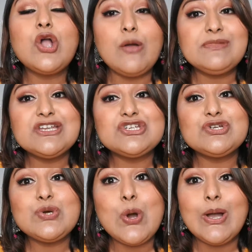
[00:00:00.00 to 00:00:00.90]

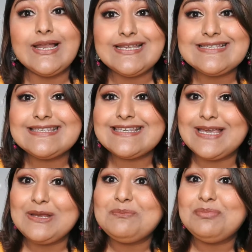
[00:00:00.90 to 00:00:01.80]
combination to oily
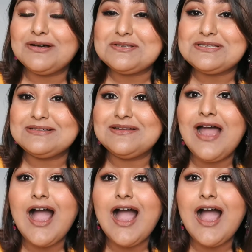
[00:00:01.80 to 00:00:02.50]
skin person.